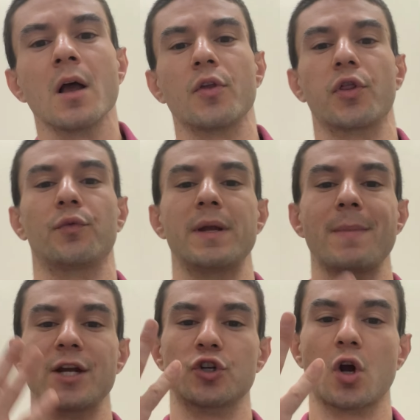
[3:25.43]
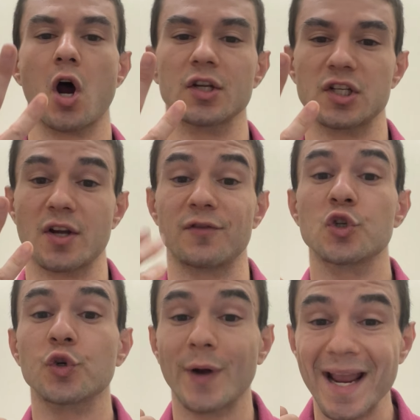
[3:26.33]
The three major causes of
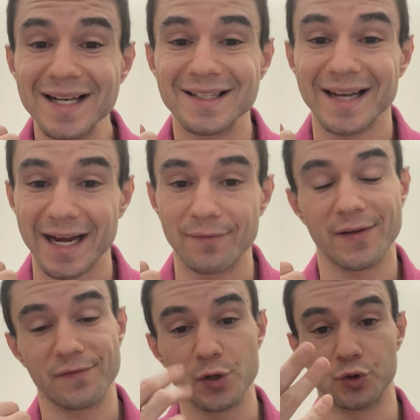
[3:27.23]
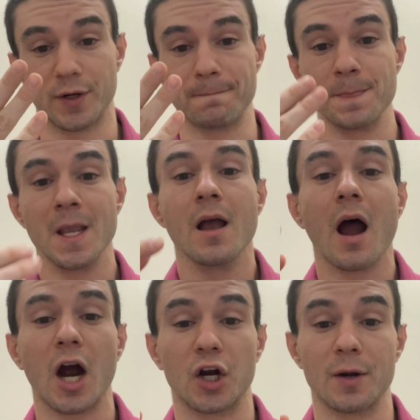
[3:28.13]
transidative effusion
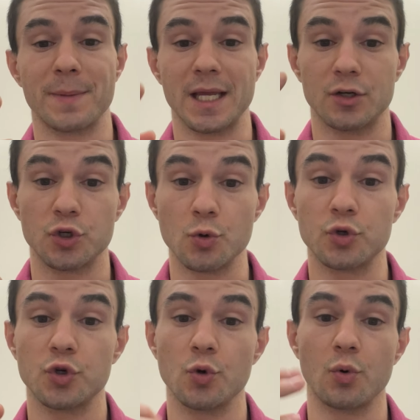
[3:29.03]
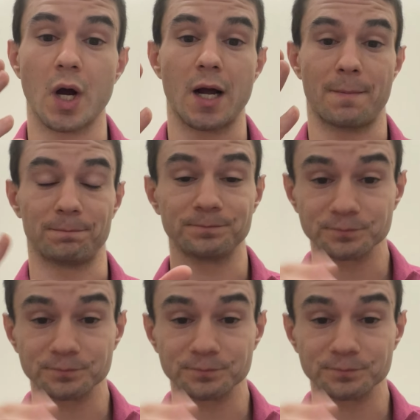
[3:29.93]
are going to be due to